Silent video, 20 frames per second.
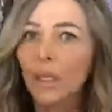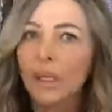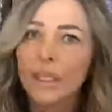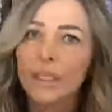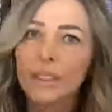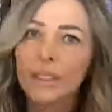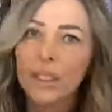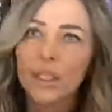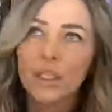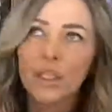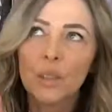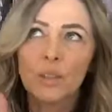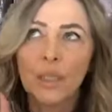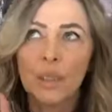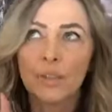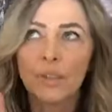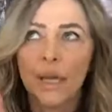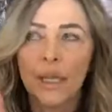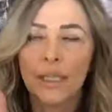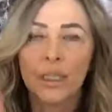excuse me,
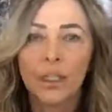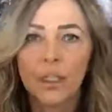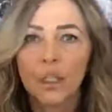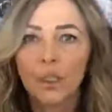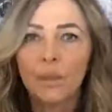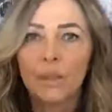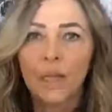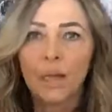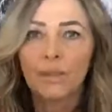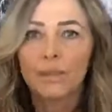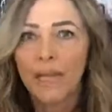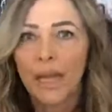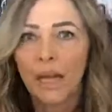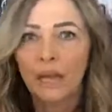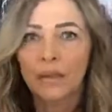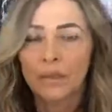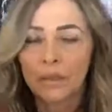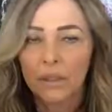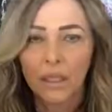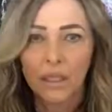but you left
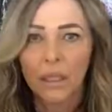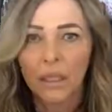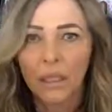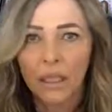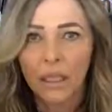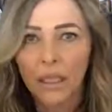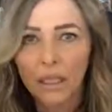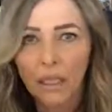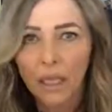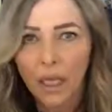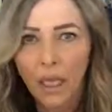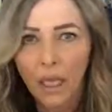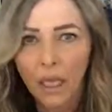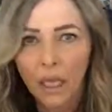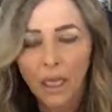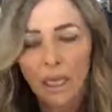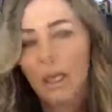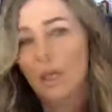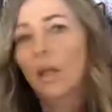out da da da da da.